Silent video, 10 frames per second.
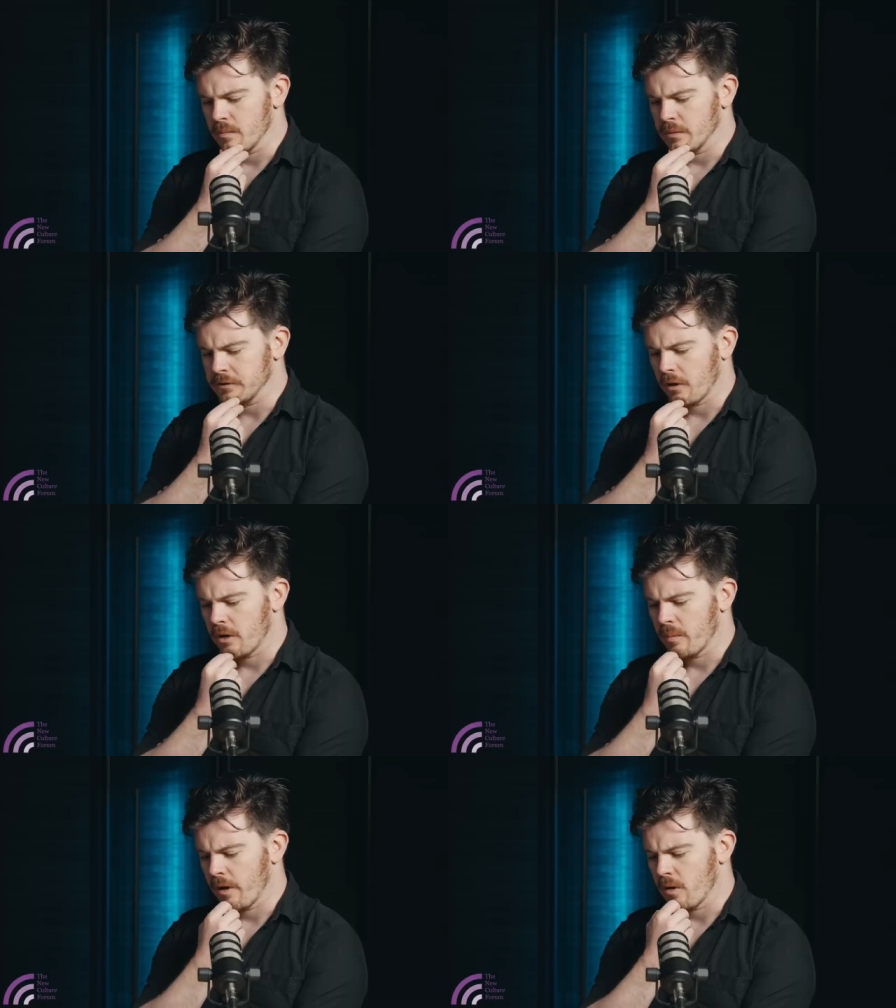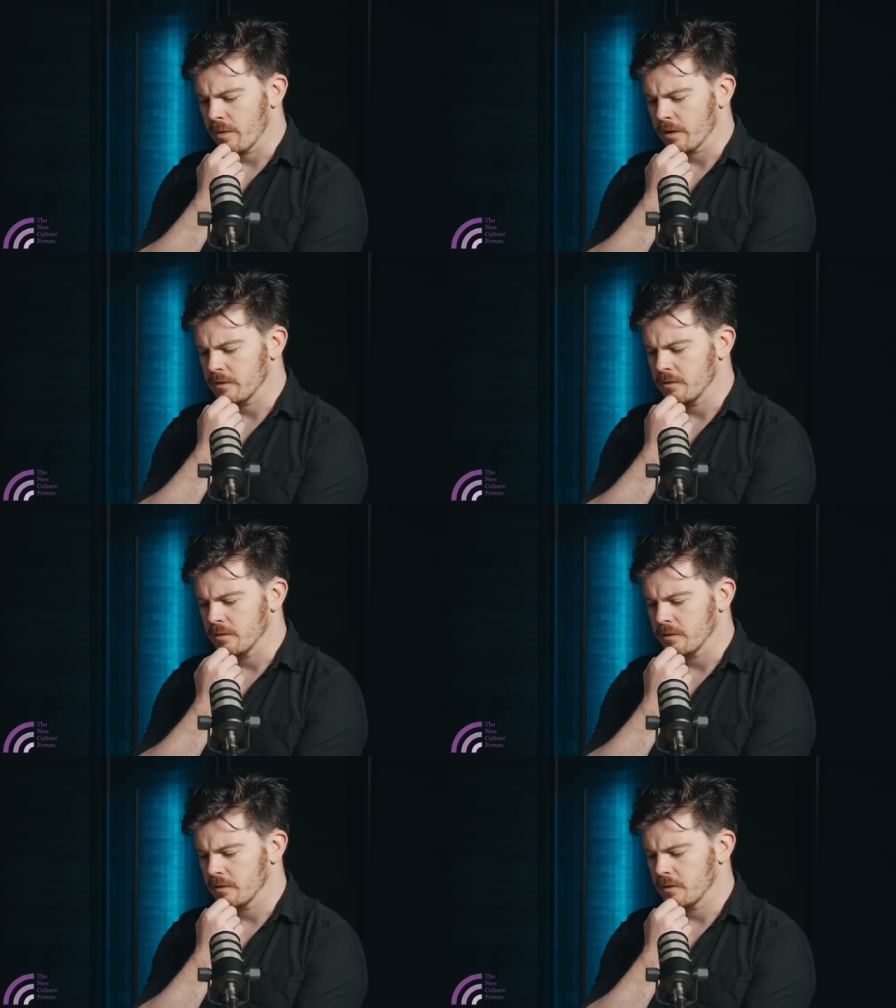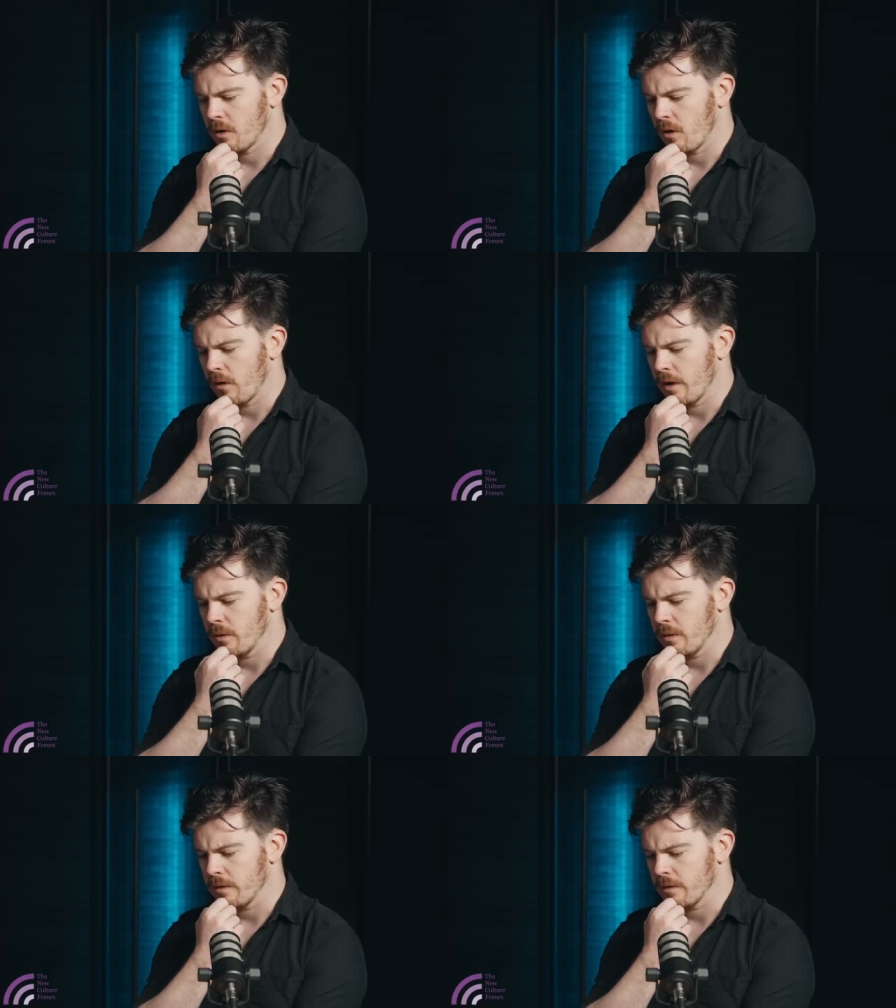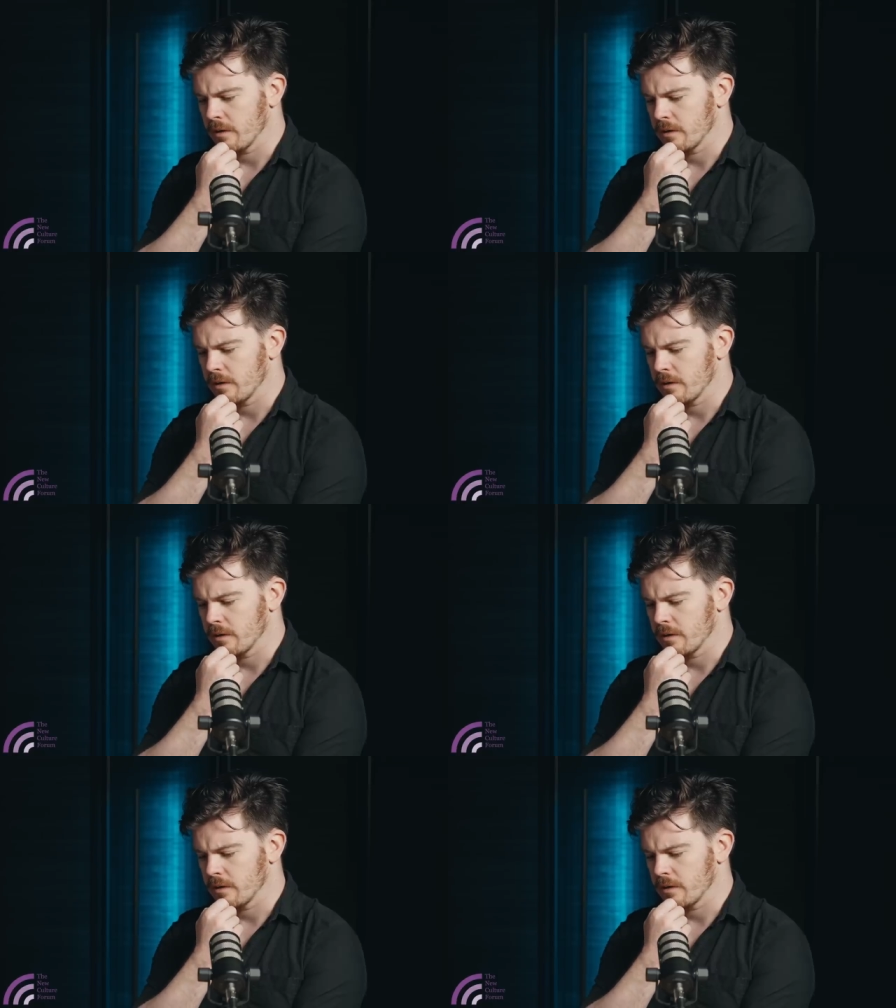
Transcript: bizarre and myopic to call anyone in the